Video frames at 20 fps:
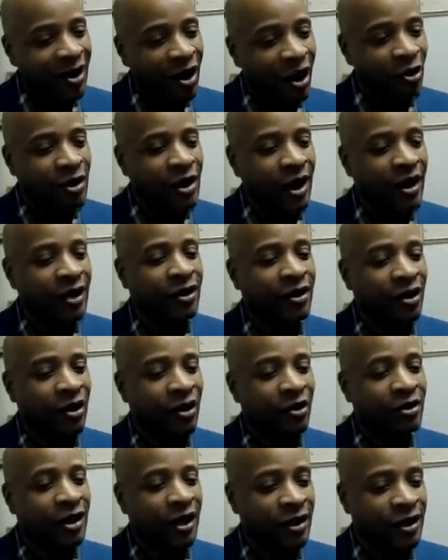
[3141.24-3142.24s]
Okay.
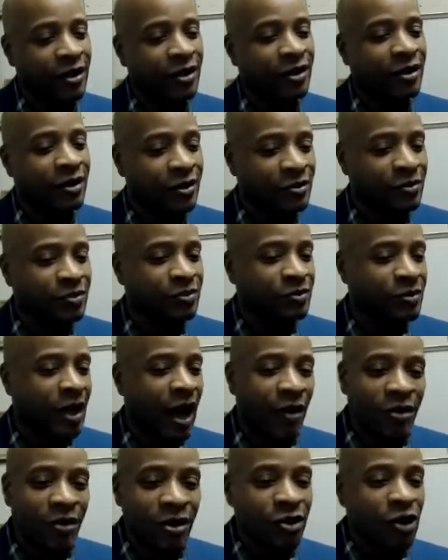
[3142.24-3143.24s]

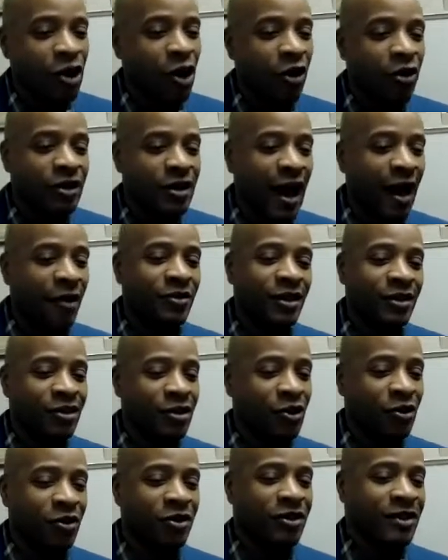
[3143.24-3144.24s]
I'm just
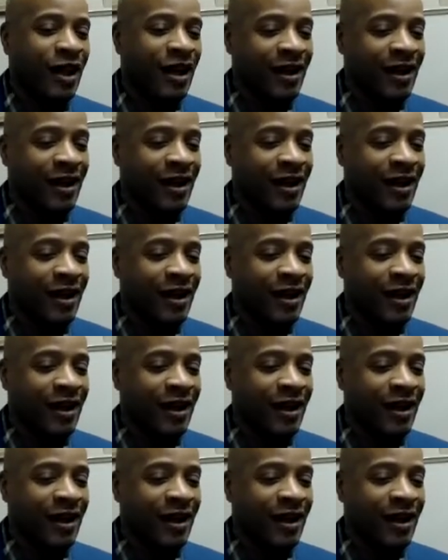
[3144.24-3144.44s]
curious.